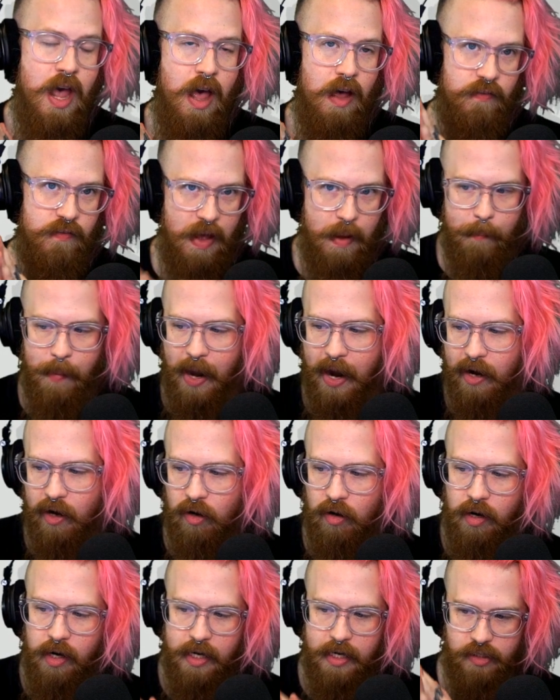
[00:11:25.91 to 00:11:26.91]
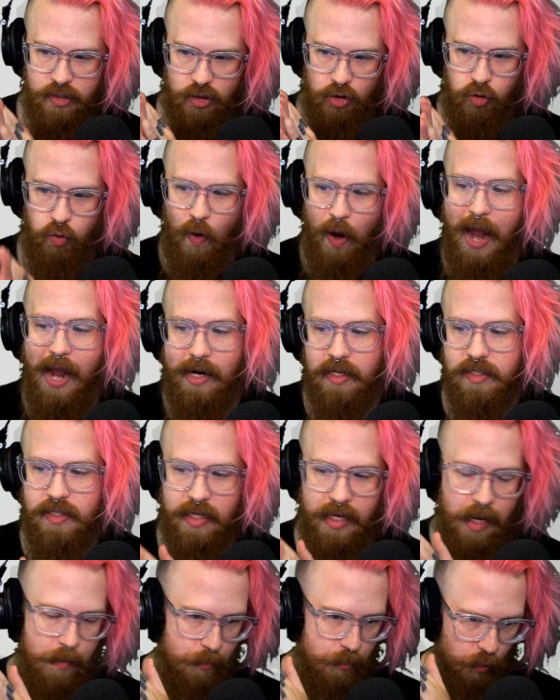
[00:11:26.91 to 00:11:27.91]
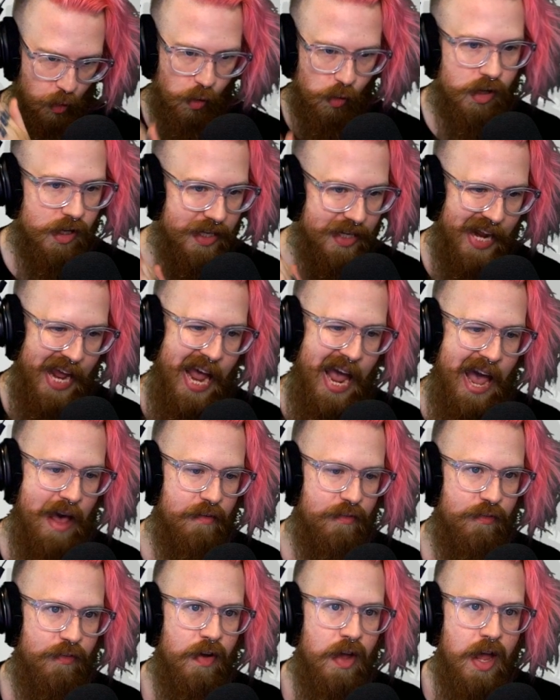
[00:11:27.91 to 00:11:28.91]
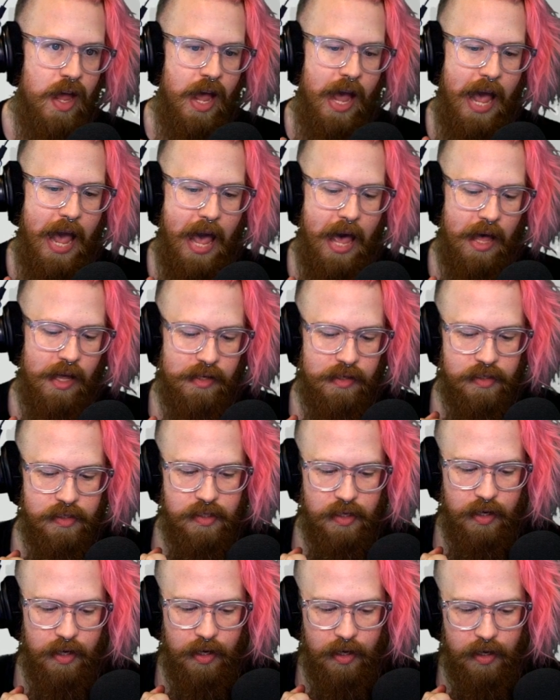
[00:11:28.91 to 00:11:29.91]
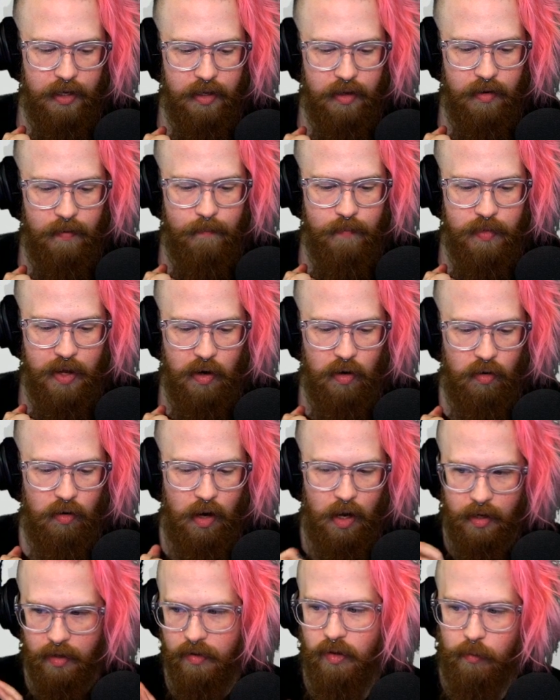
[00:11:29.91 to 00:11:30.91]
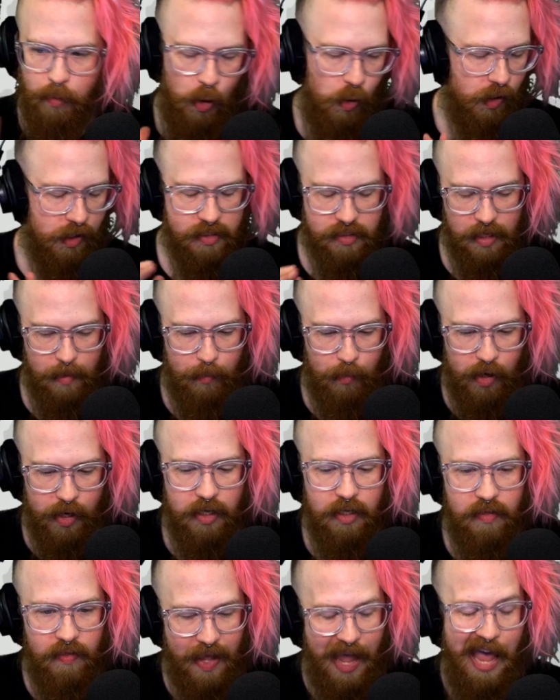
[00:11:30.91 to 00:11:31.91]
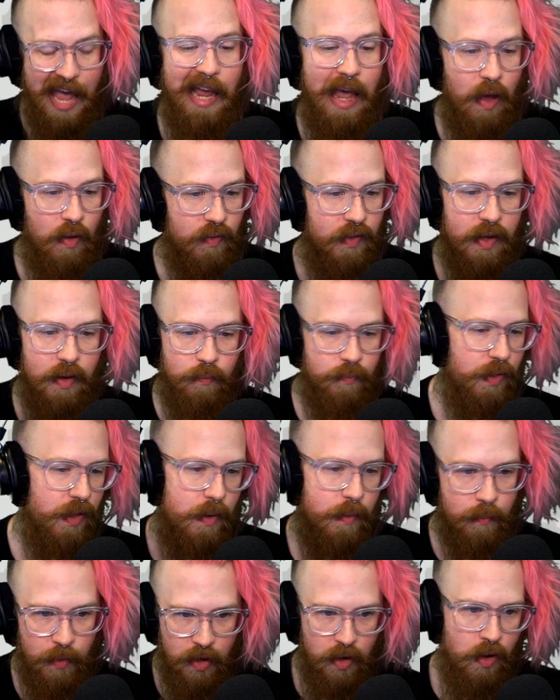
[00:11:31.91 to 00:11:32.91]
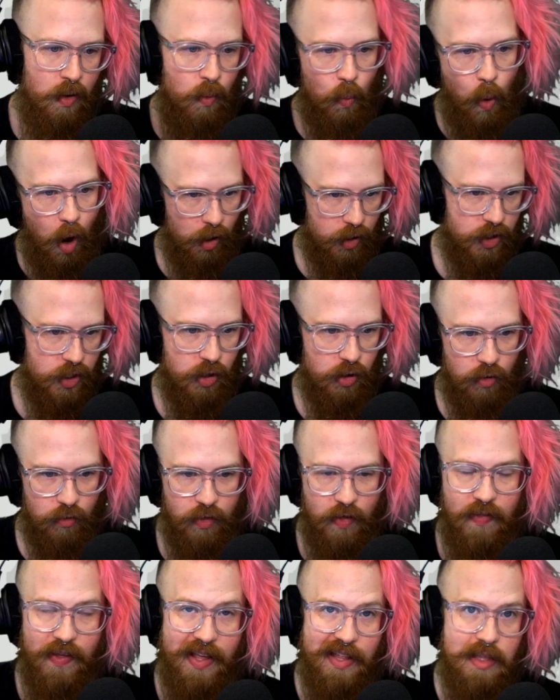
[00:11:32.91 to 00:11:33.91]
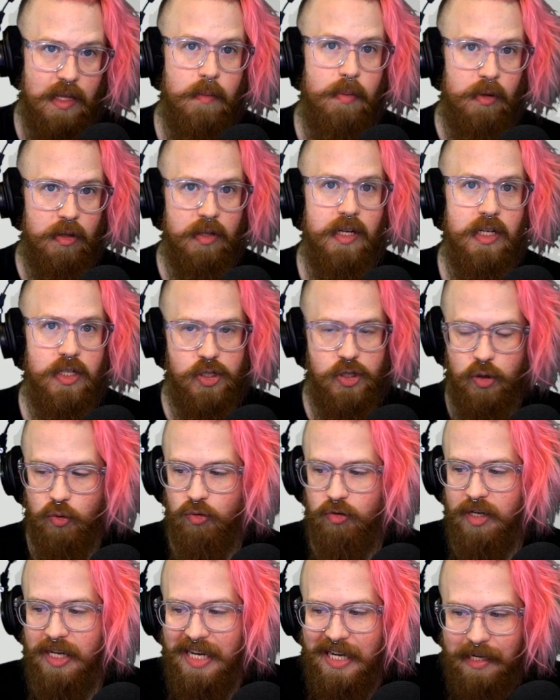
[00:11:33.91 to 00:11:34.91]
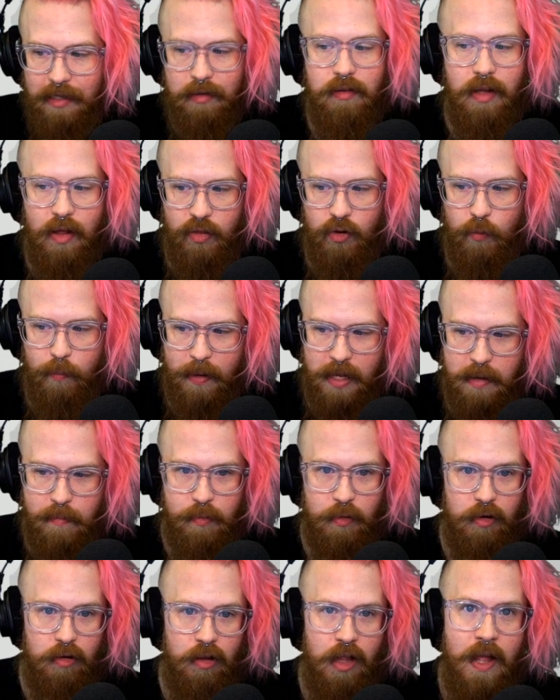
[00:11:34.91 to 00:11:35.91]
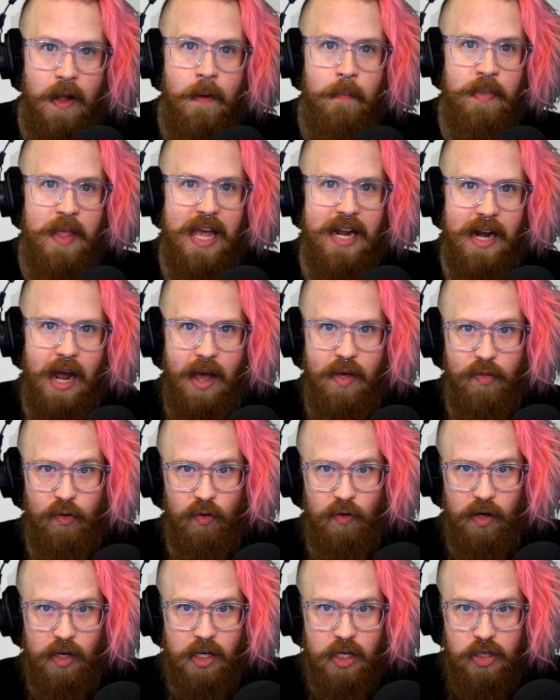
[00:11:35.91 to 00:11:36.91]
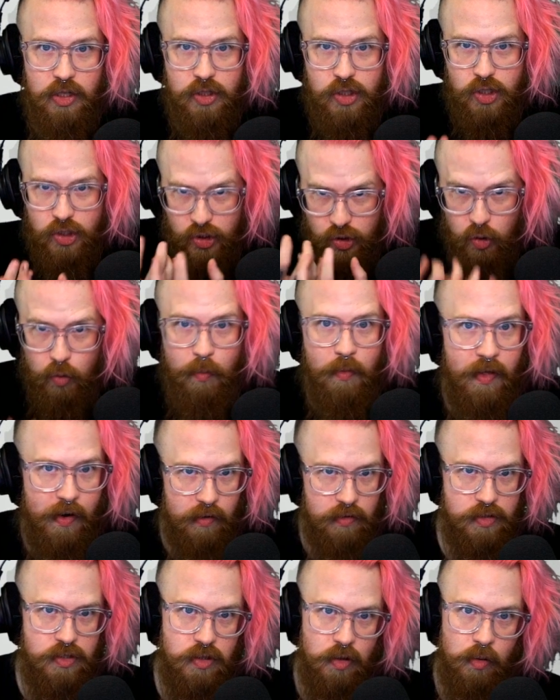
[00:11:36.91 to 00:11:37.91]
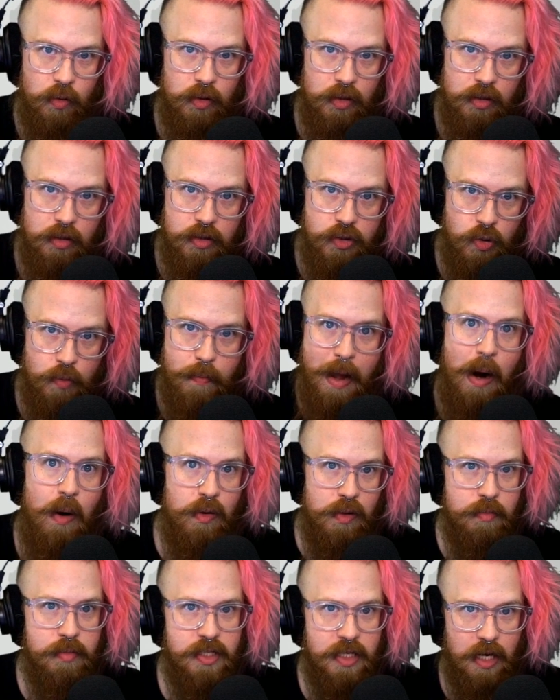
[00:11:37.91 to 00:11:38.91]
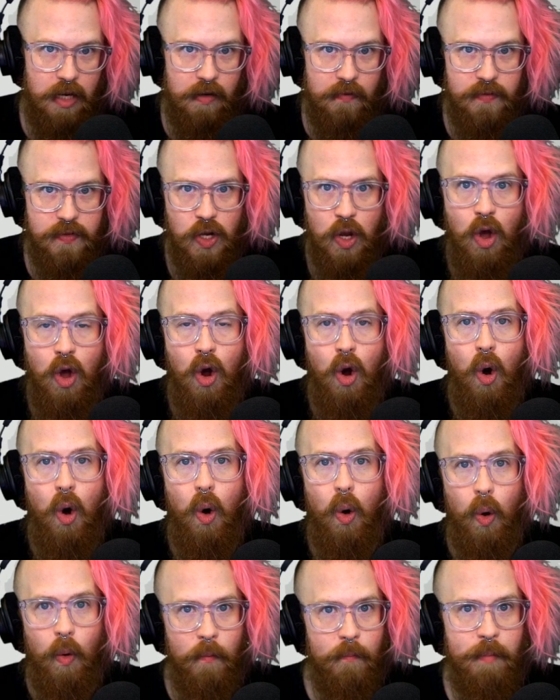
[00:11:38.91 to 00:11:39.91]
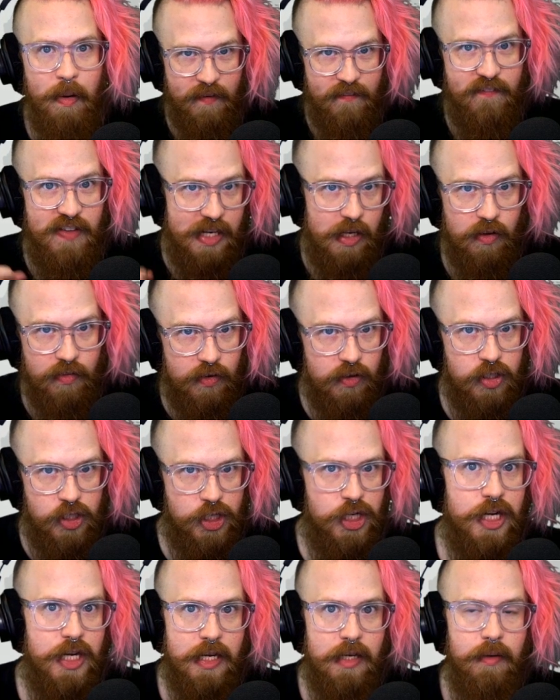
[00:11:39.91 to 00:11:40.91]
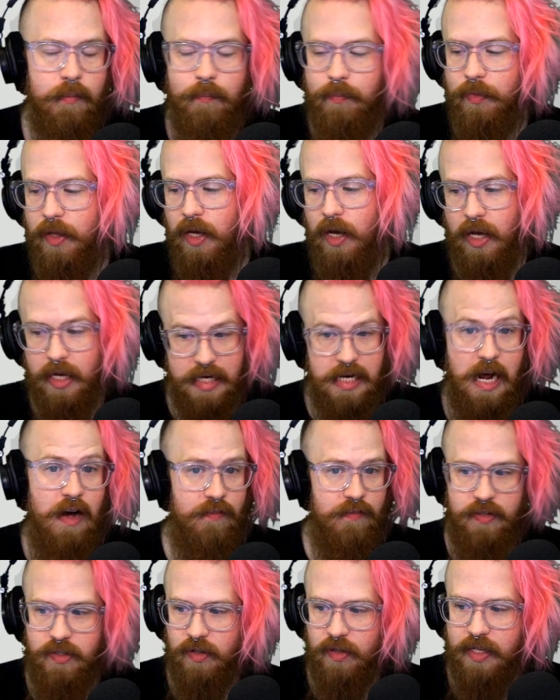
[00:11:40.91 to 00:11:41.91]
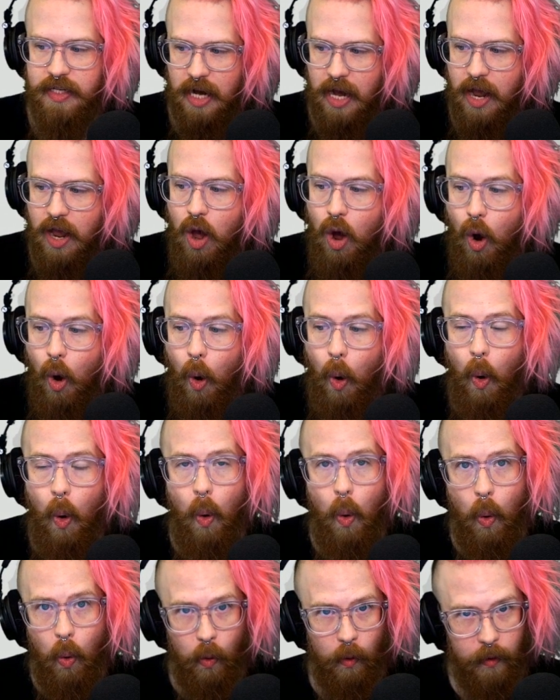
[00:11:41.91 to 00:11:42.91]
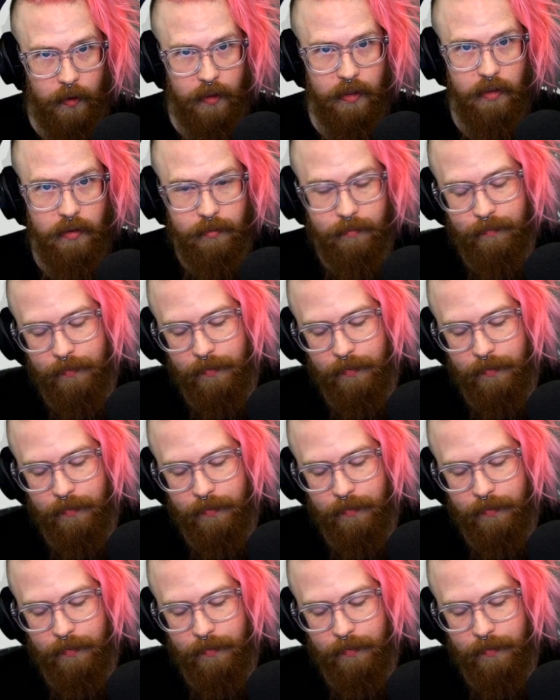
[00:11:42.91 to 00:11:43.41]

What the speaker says: A vampire is cracked. They get broken in half, and their Hun and their Poe get separated, and they hang out, and they walk the earth, and they get the ability to kill other people and either consume their soul to empower themselves by feeding on their chi enough until they die, or